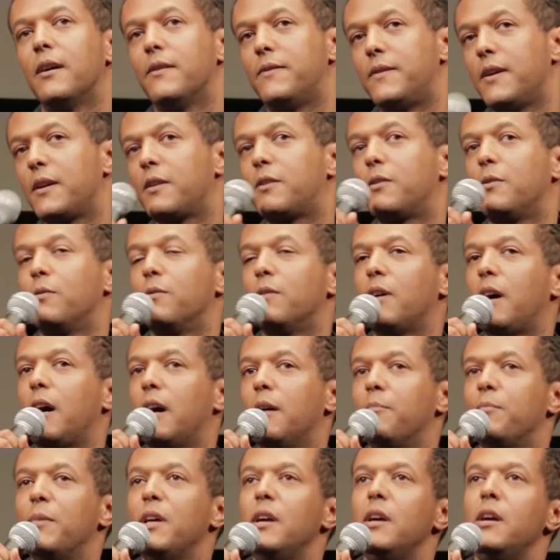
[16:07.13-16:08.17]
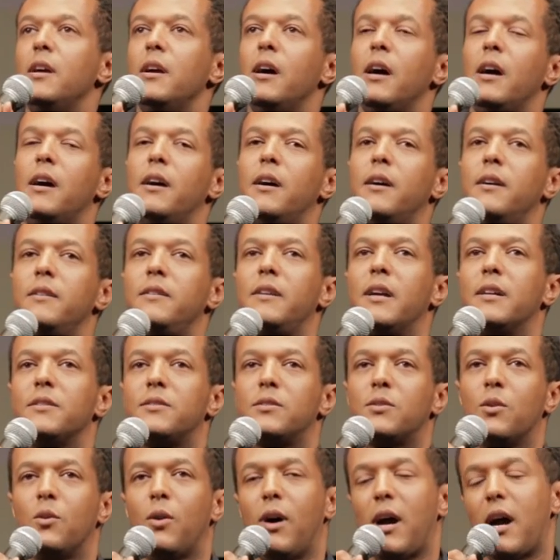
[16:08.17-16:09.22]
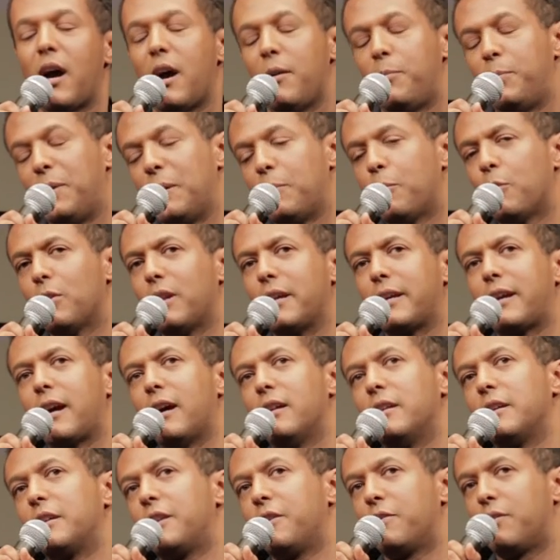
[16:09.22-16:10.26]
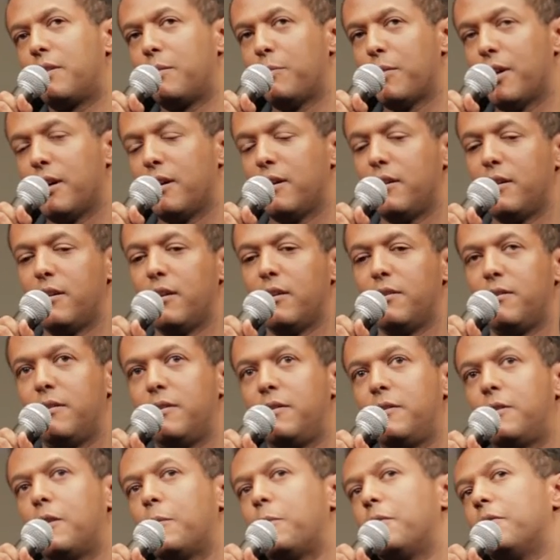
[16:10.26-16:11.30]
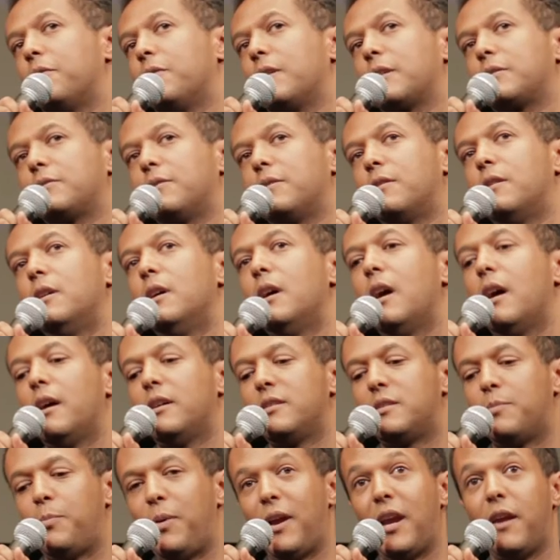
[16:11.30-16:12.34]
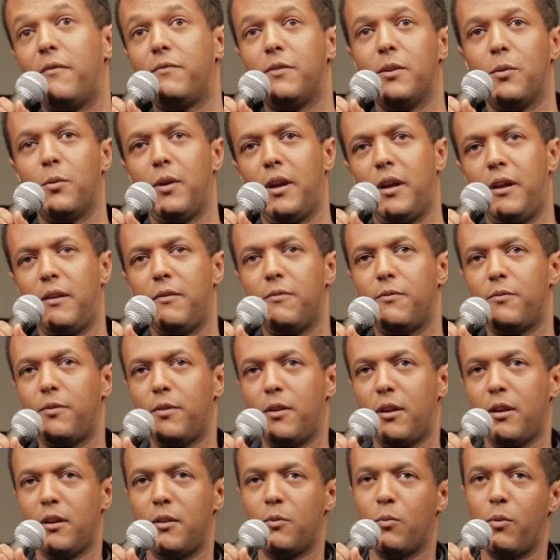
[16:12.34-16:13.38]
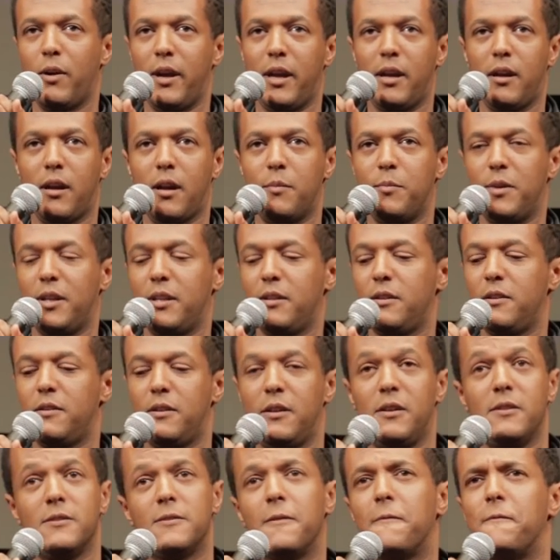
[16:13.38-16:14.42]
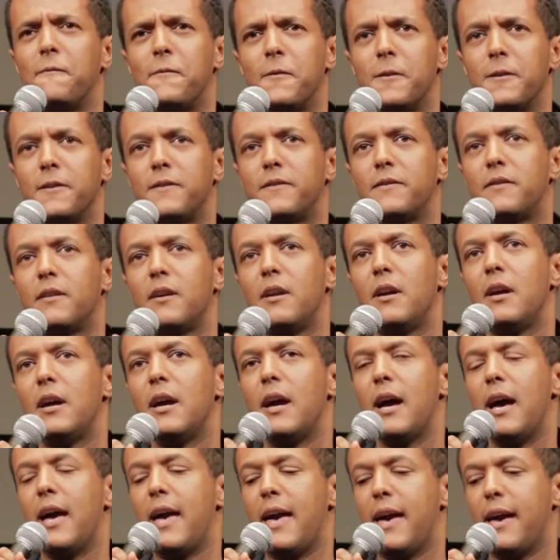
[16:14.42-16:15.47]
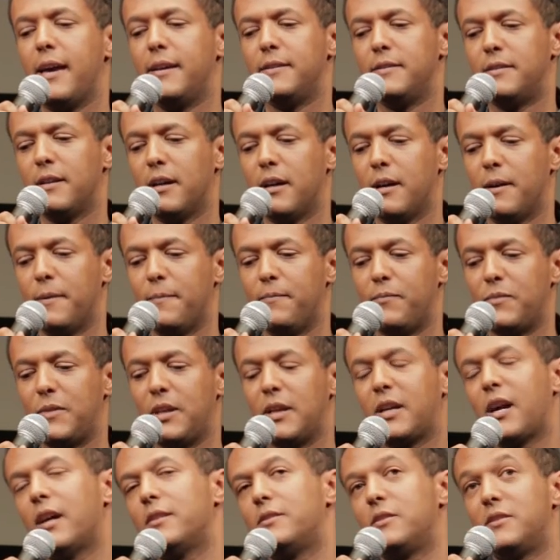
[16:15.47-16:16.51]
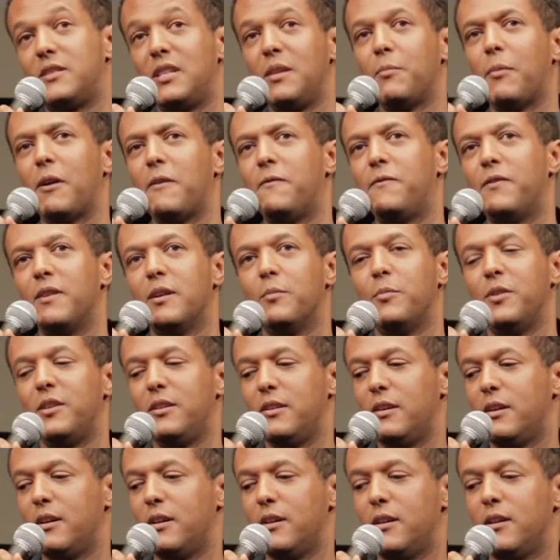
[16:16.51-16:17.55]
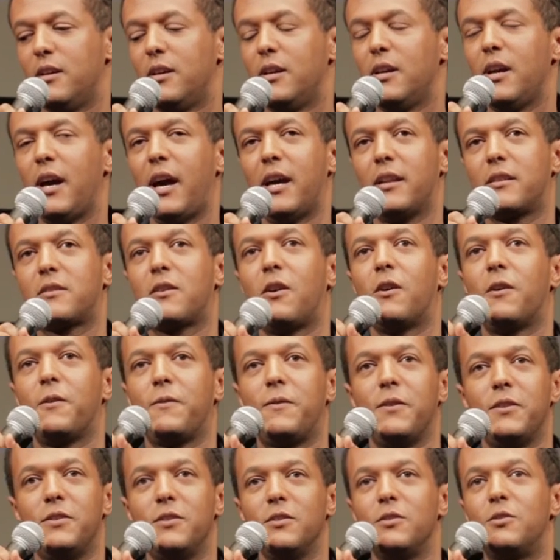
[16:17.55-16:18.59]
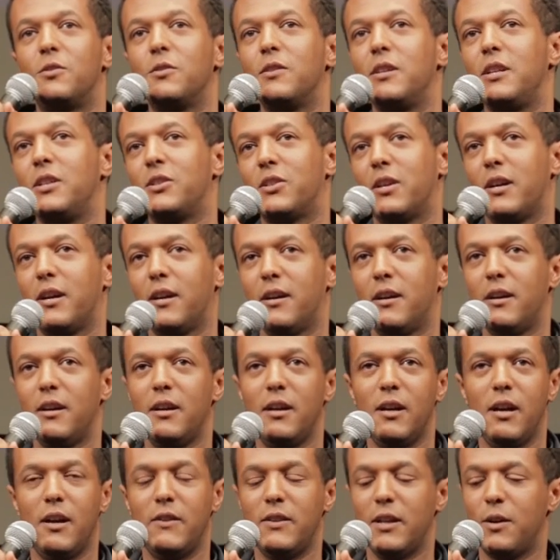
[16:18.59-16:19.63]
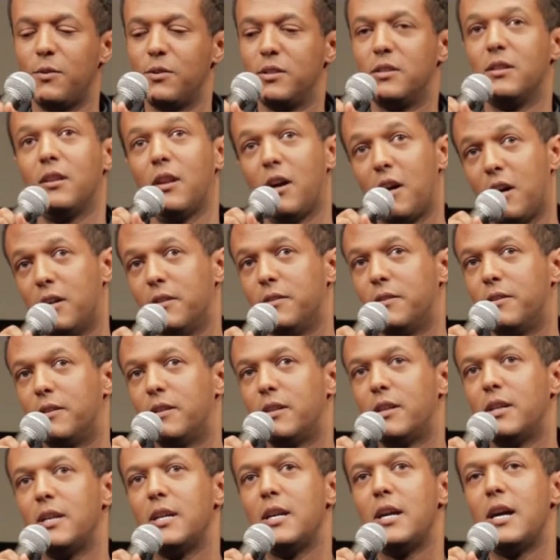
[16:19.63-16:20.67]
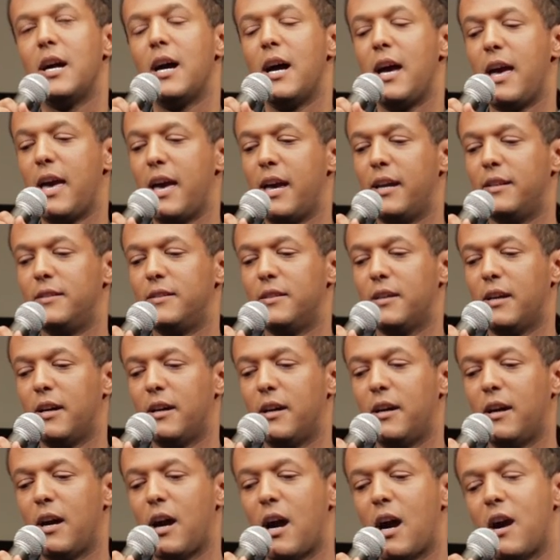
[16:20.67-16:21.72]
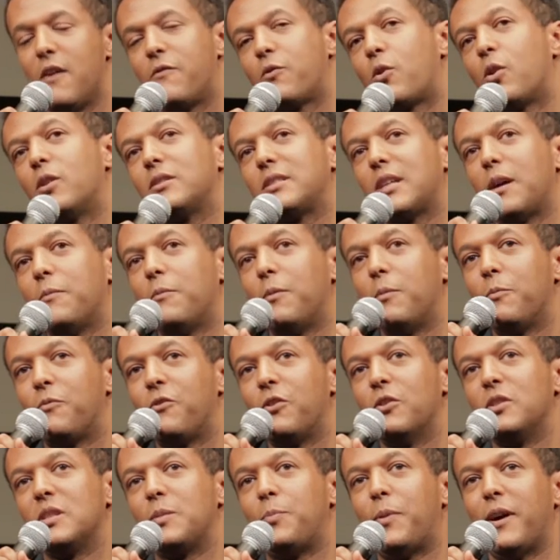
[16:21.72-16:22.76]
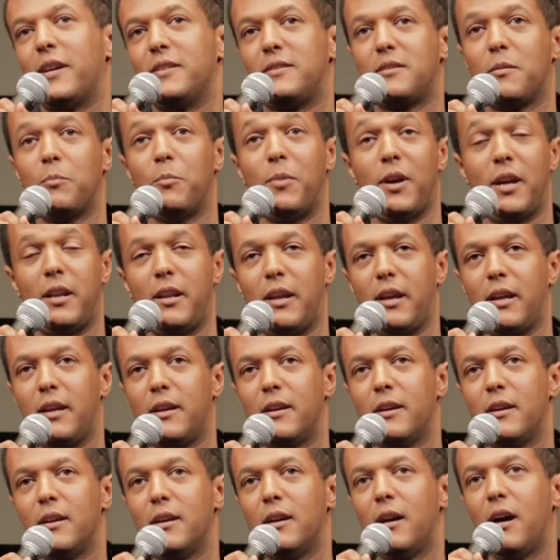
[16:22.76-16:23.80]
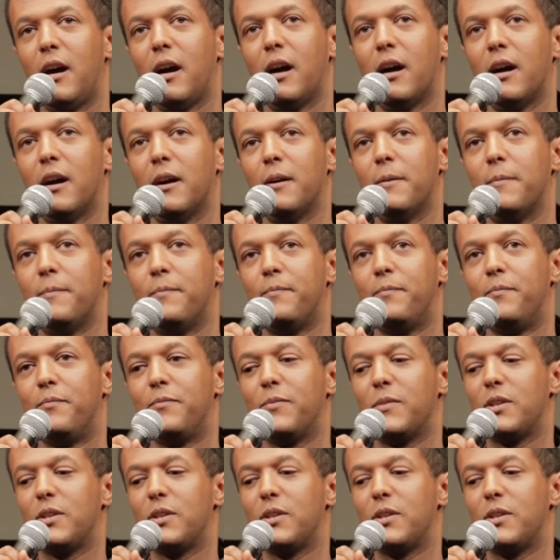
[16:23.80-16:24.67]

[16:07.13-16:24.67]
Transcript: Thank you. Yeah, so people like Haile Girima, the Ethiopian director, has paved the way in a way. I mean, he's the first. And he got to see my film in, at Carthage in Tunisia, and that was an honor. And of course, I'm influenced by Sembene. But